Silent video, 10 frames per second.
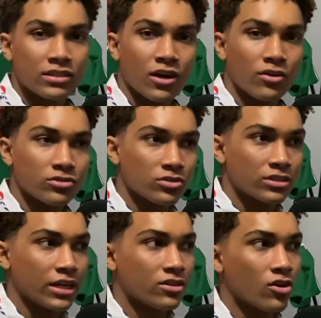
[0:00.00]
Ghost or
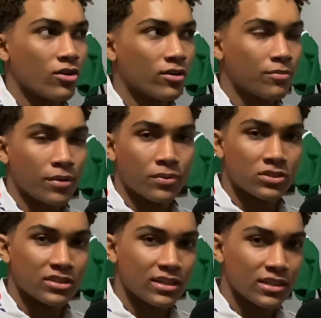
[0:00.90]
Daytona by
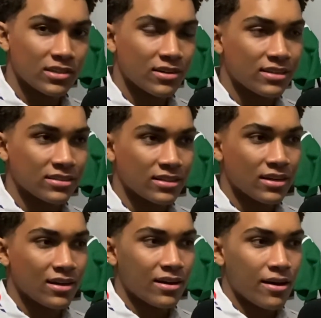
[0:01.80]
Pusha T. It's crazy.
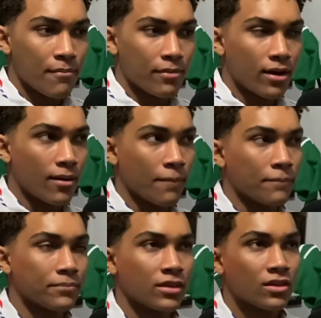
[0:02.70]
But
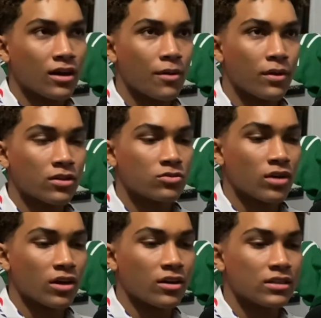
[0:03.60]
the thing about this
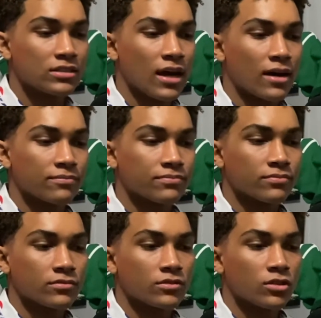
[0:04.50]
record is that
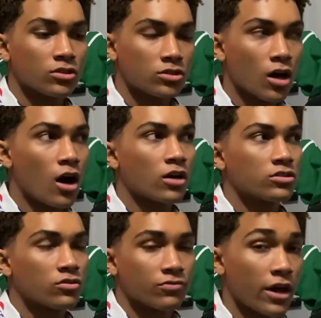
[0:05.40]
the songs
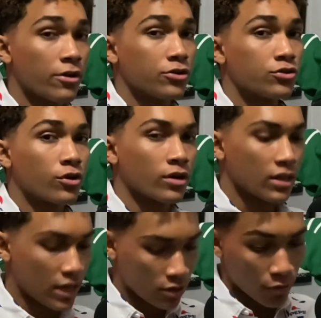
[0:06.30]
are very short.
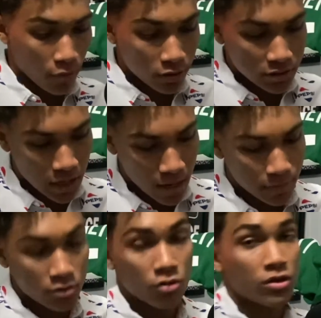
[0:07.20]
Like, the runtime
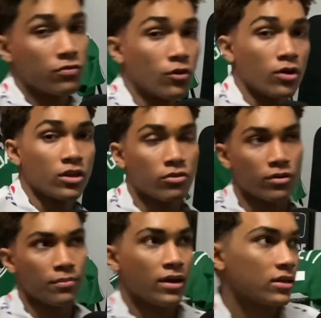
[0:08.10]
is only 43
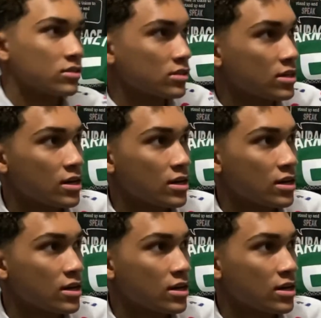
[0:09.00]
minutes.